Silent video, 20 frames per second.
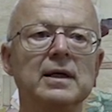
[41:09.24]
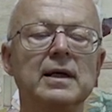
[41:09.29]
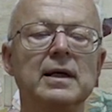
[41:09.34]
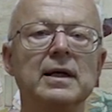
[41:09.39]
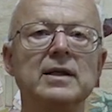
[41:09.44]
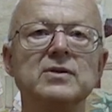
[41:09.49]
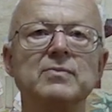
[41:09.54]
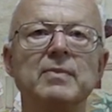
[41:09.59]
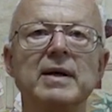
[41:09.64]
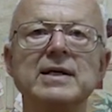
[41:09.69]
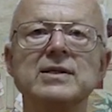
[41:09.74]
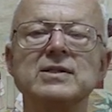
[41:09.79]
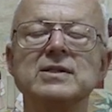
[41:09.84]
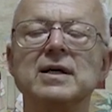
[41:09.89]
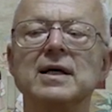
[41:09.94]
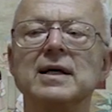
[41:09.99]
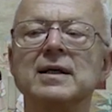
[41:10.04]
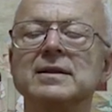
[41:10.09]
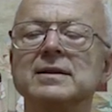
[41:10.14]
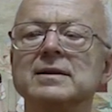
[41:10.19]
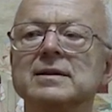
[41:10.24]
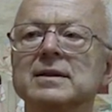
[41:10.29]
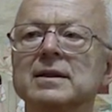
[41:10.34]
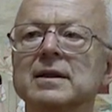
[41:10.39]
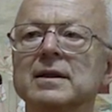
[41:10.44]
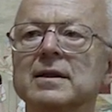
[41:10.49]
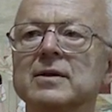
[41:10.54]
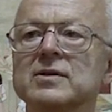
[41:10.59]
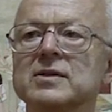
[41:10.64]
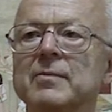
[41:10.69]
And it's based on,
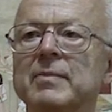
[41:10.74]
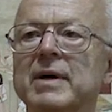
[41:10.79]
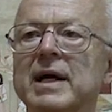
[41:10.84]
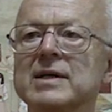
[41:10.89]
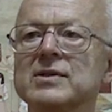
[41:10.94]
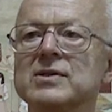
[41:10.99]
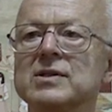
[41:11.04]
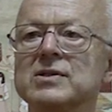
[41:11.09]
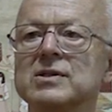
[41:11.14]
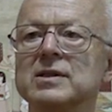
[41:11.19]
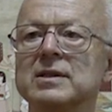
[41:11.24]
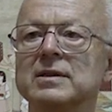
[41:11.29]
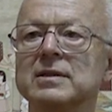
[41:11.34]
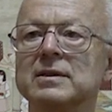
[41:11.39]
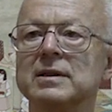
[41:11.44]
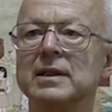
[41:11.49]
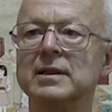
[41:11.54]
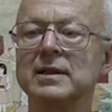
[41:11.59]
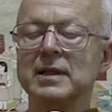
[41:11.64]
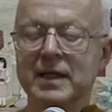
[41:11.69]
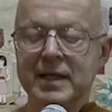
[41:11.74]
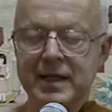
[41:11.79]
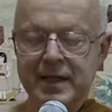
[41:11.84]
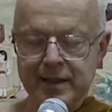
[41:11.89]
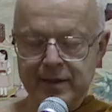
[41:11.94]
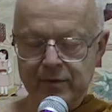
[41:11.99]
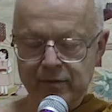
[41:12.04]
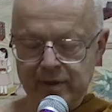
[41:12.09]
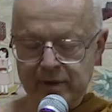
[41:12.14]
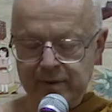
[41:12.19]
there's a passage in, in the
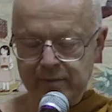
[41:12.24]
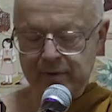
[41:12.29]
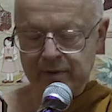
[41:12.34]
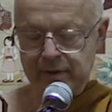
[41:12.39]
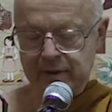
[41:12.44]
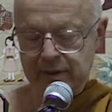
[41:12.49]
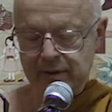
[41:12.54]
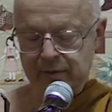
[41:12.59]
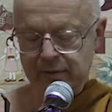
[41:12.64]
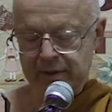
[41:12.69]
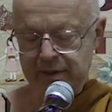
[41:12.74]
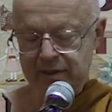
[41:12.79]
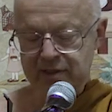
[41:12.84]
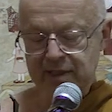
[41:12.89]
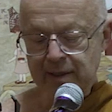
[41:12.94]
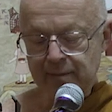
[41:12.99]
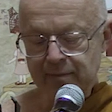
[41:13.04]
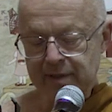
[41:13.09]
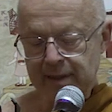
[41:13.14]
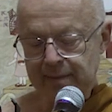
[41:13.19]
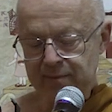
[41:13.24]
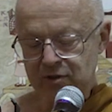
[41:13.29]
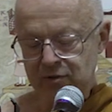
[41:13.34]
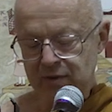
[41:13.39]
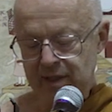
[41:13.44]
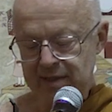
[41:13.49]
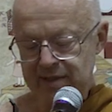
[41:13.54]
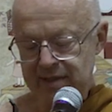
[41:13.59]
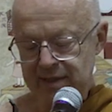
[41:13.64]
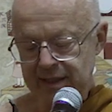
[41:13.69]
canon where, the, where it's sometimes
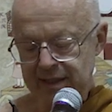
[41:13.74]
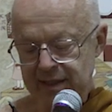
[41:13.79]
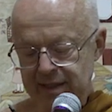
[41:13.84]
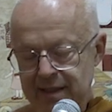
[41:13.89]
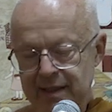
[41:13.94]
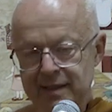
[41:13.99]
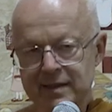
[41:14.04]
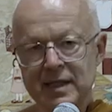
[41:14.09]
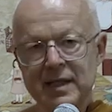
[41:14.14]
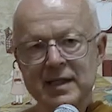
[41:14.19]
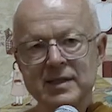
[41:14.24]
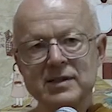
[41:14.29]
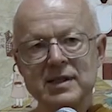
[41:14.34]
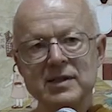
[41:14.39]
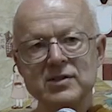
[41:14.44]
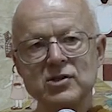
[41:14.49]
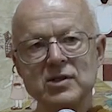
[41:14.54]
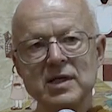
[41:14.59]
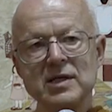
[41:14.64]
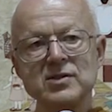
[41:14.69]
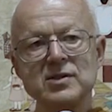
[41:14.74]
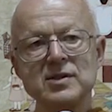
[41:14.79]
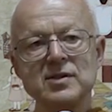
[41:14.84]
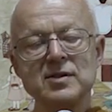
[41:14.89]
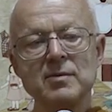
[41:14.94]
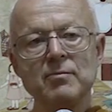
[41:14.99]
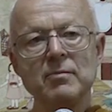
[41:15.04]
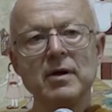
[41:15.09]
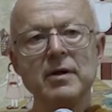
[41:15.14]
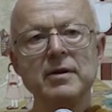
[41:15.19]
translated that says, just
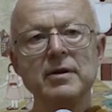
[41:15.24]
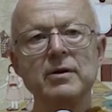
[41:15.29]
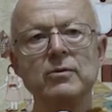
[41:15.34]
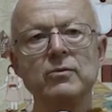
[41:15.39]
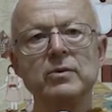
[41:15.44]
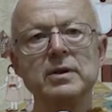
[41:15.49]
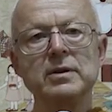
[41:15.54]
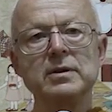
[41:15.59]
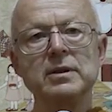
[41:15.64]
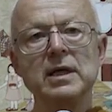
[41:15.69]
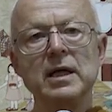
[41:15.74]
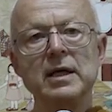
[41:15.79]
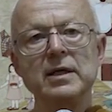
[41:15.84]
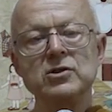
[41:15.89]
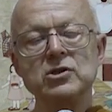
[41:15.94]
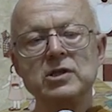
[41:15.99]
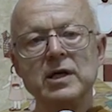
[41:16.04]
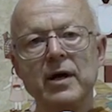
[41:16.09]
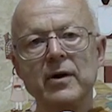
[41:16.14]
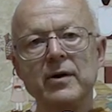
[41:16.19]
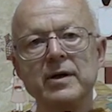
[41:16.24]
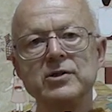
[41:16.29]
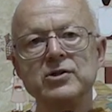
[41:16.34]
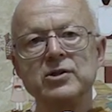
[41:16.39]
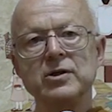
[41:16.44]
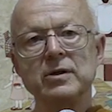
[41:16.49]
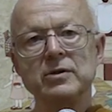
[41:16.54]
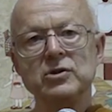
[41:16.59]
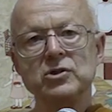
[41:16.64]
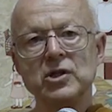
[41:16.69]
as a mother would
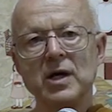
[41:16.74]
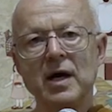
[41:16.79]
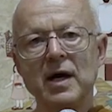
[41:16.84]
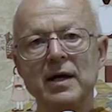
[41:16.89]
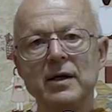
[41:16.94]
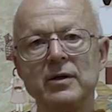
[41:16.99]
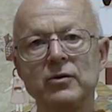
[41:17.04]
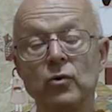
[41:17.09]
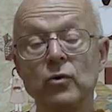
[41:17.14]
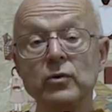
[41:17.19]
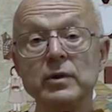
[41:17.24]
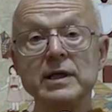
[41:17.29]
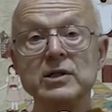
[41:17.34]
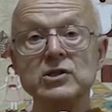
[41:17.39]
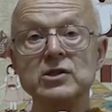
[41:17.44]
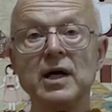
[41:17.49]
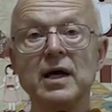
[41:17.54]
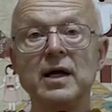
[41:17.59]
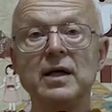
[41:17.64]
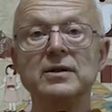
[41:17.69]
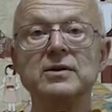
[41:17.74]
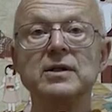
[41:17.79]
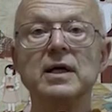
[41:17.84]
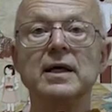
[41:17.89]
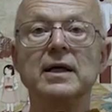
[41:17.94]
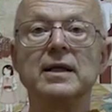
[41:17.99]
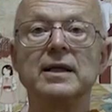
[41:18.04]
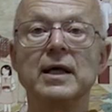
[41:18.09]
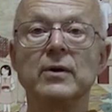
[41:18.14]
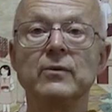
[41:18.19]
cherish her child, only child,
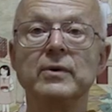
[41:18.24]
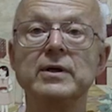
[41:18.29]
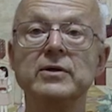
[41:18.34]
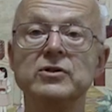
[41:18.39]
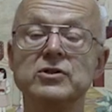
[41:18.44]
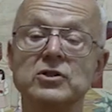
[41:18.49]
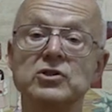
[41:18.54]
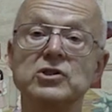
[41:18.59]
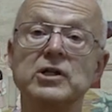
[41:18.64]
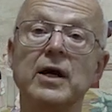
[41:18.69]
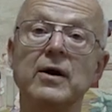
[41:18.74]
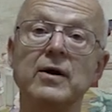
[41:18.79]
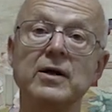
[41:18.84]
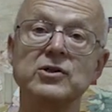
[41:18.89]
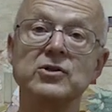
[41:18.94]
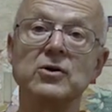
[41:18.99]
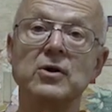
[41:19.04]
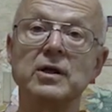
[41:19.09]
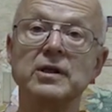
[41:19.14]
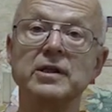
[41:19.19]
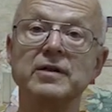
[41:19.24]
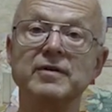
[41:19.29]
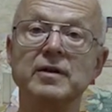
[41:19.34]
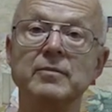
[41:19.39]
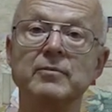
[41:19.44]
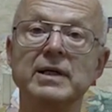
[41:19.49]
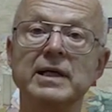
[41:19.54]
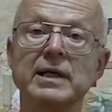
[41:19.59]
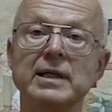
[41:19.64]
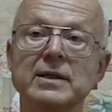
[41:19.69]
and that way you should cherish all
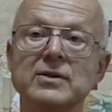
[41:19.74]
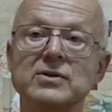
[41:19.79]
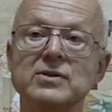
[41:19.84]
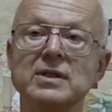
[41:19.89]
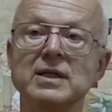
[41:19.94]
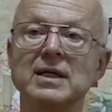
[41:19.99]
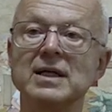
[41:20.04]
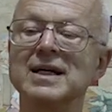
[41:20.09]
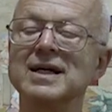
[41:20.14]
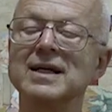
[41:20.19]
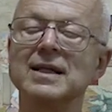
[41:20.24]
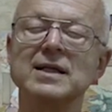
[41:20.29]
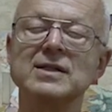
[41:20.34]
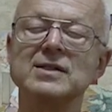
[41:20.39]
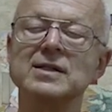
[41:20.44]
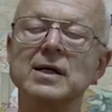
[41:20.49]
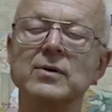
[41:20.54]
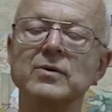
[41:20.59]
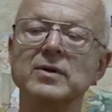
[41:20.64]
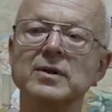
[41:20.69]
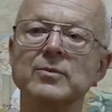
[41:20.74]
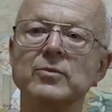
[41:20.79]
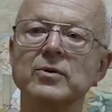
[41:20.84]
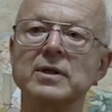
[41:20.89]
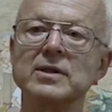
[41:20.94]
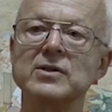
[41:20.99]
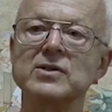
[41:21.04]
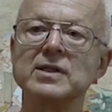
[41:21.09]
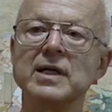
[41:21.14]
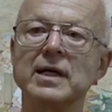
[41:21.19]
living beings. That's not what the
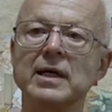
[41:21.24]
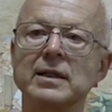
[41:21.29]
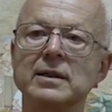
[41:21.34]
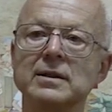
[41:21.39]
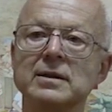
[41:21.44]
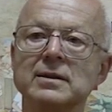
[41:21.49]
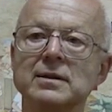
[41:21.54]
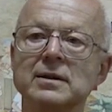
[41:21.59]
Buddha said.